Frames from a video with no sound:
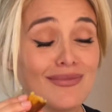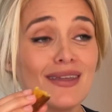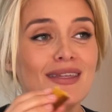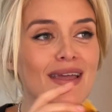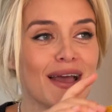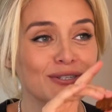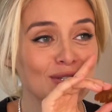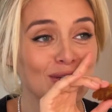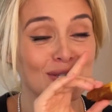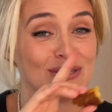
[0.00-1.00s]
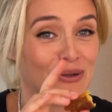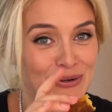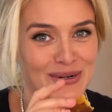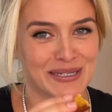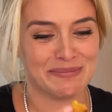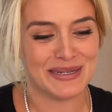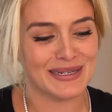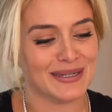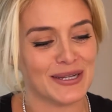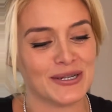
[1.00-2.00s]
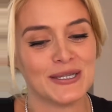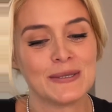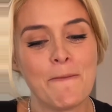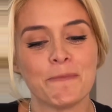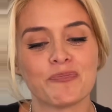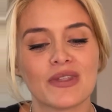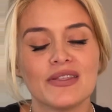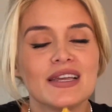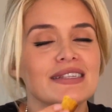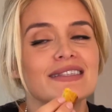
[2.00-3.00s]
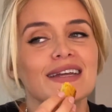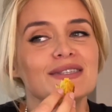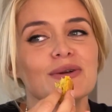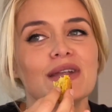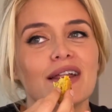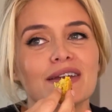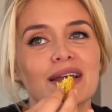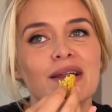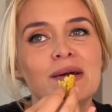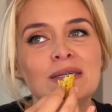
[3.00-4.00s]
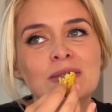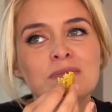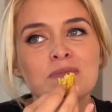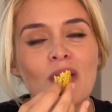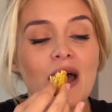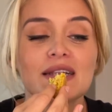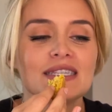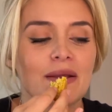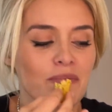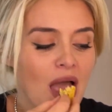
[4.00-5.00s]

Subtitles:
The edges are so crispy and delicious, and the inside so delicate. Honestly.